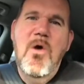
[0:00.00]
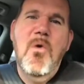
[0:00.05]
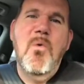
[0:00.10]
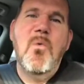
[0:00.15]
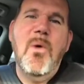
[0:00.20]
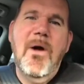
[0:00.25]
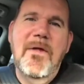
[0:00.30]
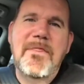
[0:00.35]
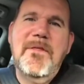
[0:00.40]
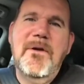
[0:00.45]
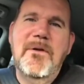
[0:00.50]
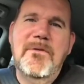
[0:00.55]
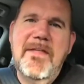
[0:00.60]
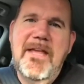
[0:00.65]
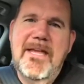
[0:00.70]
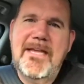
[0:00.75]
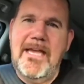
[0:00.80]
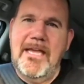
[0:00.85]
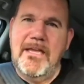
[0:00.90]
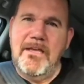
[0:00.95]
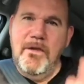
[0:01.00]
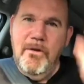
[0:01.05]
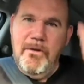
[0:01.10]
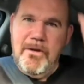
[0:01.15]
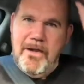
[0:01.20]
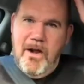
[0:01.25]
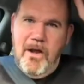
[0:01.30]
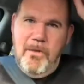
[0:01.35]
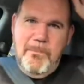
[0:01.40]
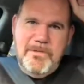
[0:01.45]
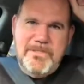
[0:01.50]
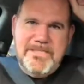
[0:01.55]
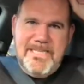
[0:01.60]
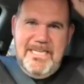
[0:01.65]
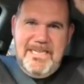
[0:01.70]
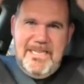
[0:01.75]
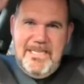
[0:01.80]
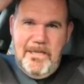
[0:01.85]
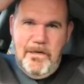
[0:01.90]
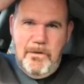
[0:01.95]
what they're thinking, you can almost see
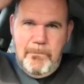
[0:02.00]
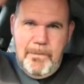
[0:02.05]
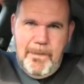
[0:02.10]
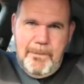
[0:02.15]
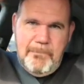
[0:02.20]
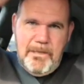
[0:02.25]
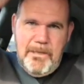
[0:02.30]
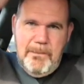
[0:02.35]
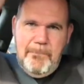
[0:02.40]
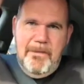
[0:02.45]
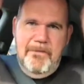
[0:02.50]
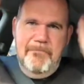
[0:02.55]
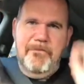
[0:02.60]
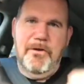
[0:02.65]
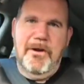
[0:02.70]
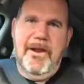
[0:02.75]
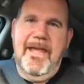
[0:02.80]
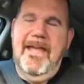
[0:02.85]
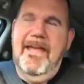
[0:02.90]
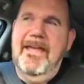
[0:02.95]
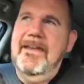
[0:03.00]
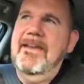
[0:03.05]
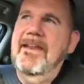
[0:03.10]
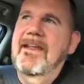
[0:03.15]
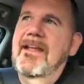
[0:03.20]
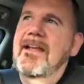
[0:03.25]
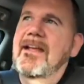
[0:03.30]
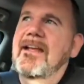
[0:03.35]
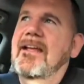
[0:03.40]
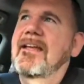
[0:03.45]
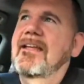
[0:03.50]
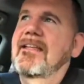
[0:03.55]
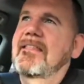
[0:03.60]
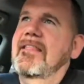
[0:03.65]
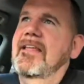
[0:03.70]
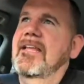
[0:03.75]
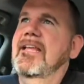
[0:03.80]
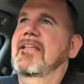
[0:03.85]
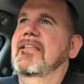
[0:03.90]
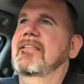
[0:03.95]
the little bubble above their head
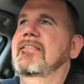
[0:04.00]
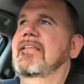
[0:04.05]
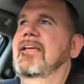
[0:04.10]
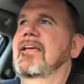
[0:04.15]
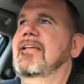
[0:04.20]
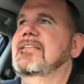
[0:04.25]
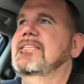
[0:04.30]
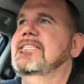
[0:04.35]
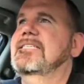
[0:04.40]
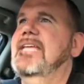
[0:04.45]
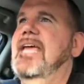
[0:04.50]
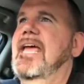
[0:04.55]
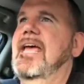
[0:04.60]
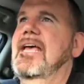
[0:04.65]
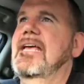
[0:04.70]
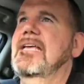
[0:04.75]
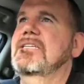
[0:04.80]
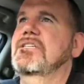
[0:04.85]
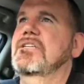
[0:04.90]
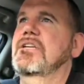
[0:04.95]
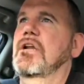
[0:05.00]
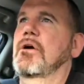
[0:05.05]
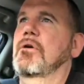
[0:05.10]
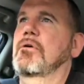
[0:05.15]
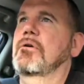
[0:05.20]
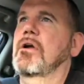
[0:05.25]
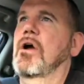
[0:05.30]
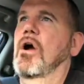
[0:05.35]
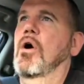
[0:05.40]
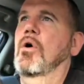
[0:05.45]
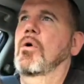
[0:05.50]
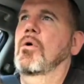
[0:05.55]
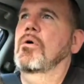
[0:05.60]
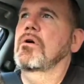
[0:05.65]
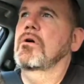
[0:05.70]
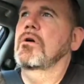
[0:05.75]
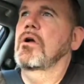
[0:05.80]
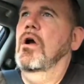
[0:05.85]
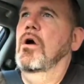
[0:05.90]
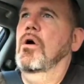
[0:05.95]
that that says, you know, go
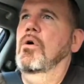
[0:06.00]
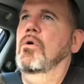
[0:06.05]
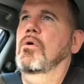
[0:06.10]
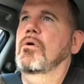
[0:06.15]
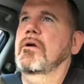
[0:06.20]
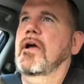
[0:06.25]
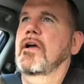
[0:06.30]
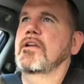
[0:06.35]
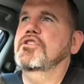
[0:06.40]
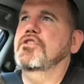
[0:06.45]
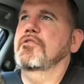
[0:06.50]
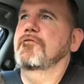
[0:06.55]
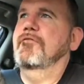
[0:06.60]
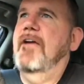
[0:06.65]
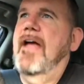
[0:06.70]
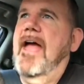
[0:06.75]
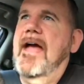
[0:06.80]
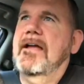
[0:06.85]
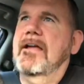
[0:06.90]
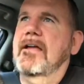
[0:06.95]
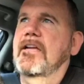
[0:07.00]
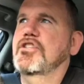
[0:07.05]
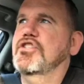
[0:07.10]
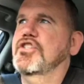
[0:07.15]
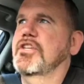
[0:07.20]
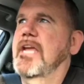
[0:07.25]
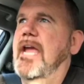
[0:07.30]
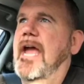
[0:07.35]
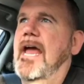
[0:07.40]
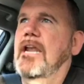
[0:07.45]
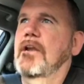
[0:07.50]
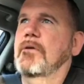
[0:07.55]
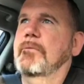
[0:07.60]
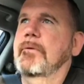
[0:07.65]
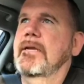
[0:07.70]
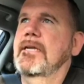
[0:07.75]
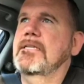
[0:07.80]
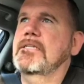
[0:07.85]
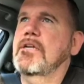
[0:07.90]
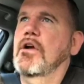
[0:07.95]
go cut your fat, cut your
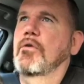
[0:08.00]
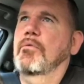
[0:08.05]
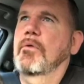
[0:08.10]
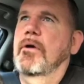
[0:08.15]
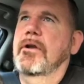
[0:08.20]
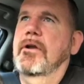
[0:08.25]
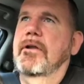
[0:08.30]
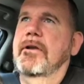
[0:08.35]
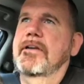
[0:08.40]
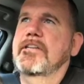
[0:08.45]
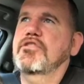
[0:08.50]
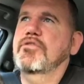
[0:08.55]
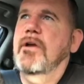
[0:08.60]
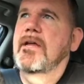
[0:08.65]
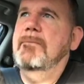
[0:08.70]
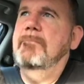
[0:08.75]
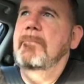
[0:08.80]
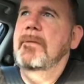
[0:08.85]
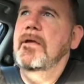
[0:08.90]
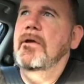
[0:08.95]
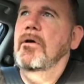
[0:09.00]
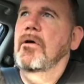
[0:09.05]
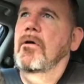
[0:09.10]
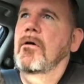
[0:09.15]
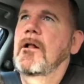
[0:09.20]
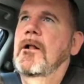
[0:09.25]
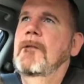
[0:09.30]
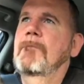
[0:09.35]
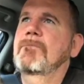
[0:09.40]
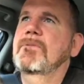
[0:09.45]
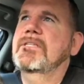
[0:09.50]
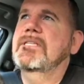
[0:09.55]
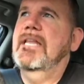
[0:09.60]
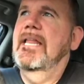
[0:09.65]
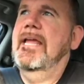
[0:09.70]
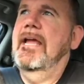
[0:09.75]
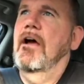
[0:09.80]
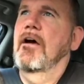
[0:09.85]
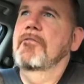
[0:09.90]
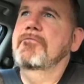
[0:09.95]
calories, go run on a treadmill,
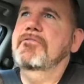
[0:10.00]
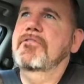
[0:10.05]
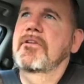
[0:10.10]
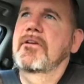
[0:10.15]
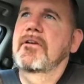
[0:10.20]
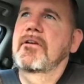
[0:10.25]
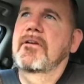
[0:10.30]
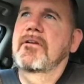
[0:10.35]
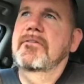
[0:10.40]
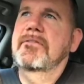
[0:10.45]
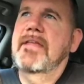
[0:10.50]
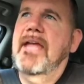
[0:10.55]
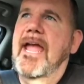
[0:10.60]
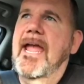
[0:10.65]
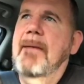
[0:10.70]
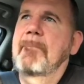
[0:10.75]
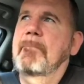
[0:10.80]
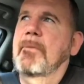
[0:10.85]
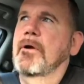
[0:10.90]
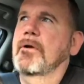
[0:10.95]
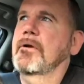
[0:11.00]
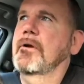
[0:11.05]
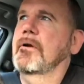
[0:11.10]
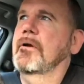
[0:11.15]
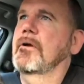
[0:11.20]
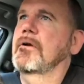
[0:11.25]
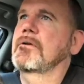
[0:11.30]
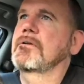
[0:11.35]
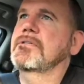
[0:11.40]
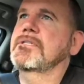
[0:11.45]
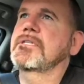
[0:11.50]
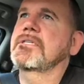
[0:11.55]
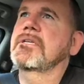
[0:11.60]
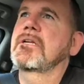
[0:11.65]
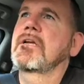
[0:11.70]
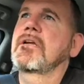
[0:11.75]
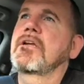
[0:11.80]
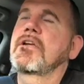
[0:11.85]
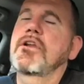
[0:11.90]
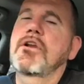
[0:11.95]
lay off the the hamburgers,
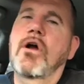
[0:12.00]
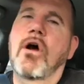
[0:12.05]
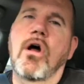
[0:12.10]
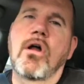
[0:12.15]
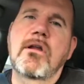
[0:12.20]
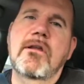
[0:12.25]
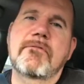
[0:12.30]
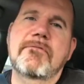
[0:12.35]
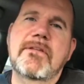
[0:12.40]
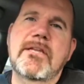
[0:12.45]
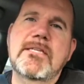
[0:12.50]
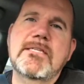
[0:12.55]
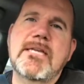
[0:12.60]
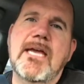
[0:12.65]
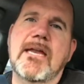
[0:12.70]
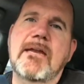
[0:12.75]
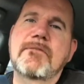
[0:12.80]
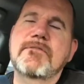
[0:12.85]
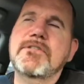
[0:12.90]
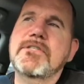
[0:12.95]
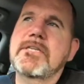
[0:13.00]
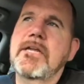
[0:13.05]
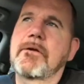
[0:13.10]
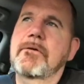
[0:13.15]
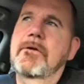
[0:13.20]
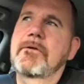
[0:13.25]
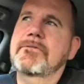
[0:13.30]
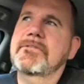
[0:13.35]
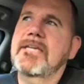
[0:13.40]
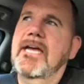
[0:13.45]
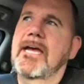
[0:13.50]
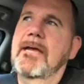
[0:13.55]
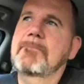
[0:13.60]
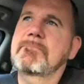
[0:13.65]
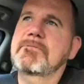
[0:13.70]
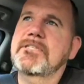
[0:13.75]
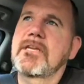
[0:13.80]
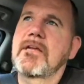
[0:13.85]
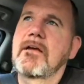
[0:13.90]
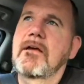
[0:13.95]
you know, all of these kind of
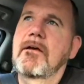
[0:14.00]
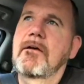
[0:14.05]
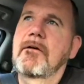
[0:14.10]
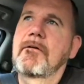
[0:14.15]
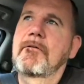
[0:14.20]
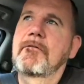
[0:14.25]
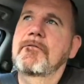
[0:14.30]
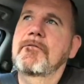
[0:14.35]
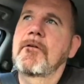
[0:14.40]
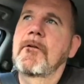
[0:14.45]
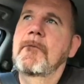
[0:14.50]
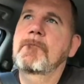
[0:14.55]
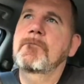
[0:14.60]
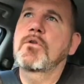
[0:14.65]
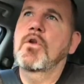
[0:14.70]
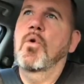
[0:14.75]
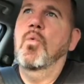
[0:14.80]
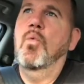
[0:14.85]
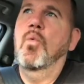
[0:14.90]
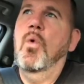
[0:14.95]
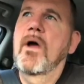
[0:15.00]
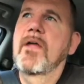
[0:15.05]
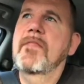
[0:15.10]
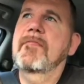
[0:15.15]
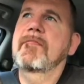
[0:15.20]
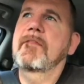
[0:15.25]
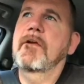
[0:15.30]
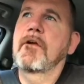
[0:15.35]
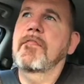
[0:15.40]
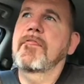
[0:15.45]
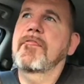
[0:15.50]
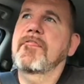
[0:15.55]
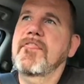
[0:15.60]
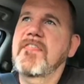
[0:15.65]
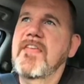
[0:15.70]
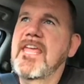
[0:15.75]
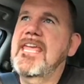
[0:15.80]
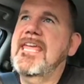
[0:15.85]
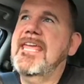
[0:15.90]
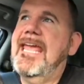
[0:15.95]
stereotypes of what they're
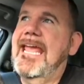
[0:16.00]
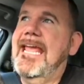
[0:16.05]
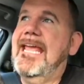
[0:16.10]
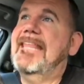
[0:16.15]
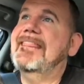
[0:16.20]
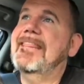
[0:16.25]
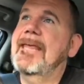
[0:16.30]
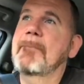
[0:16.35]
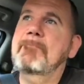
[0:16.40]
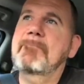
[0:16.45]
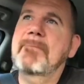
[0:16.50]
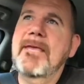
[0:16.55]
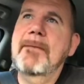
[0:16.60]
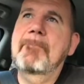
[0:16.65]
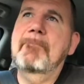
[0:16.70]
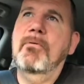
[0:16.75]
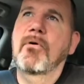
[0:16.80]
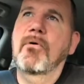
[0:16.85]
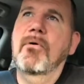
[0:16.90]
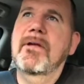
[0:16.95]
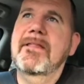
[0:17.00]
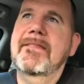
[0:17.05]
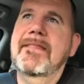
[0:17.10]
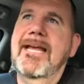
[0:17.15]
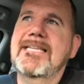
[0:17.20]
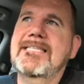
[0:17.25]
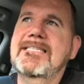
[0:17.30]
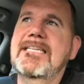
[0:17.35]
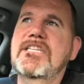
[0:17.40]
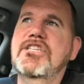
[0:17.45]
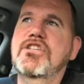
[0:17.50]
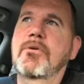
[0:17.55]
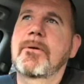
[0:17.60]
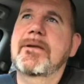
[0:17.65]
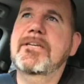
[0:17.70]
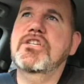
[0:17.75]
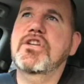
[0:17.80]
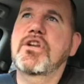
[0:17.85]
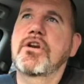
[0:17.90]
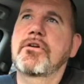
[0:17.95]
thinking that people in that
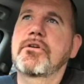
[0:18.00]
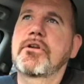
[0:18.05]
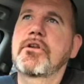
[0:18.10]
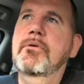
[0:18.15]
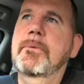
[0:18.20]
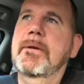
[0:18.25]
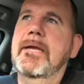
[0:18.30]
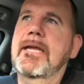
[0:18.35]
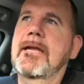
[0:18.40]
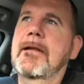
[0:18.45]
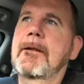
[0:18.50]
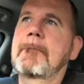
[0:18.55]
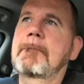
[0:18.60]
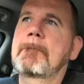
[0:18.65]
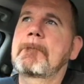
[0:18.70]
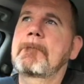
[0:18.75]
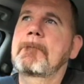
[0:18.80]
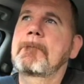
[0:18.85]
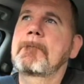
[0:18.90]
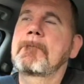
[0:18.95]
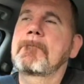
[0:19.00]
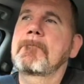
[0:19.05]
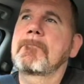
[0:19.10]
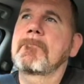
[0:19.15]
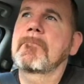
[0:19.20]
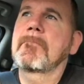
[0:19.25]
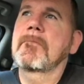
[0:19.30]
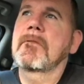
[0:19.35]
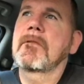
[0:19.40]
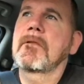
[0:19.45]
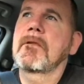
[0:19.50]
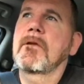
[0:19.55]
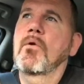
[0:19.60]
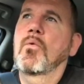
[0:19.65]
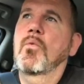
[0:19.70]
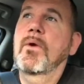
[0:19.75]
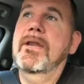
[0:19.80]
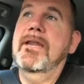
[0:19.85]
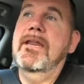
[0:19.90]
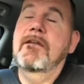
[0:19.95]
situation are doing.
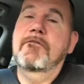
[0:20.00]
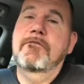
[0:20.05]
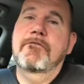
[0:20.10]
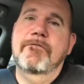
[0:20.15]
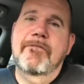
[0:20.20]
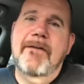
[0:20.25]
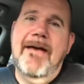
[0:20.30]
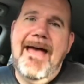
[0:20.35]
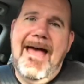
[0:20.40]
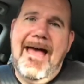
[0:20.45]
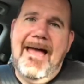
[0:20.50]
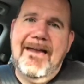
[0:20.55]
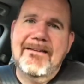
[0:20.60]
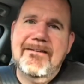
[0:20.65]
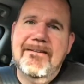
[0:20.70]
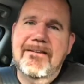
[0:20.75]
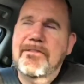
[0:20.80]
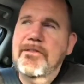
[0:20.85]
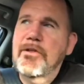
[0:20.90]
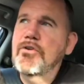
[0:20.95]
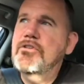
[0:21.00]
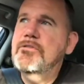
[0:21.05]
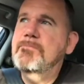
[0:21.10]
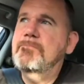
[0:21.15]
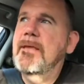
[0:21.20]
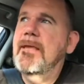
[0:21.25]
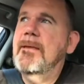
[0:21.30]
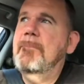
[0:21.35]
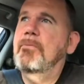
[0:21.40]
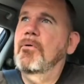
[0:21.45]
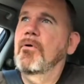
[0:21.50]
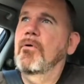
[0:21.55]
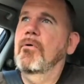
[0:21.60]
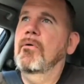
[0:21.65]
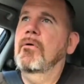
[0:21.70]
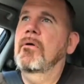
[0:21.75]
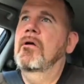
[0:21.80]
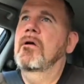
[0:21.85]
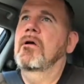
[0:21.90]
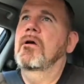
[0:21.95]
When in fact, those people